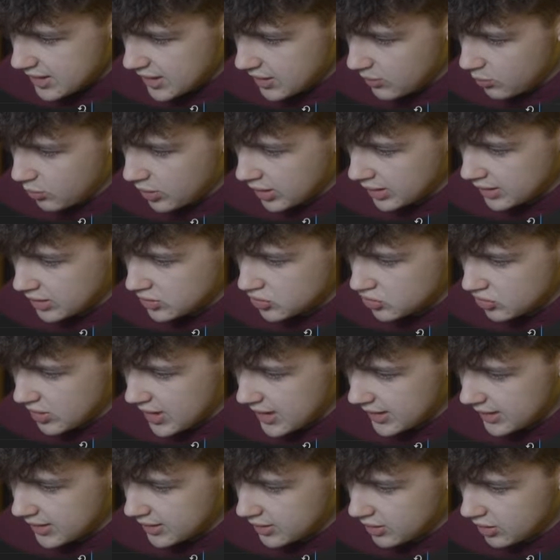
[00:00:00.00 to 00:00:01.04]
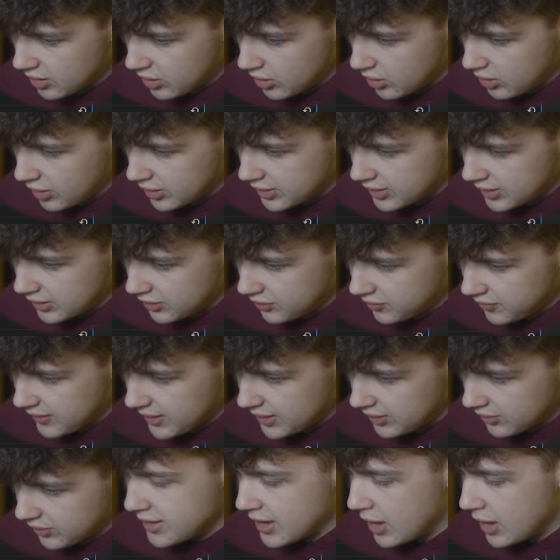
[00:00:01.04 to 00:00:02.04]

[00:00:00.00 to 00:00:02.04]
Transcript: and we're gonna drag it on his face.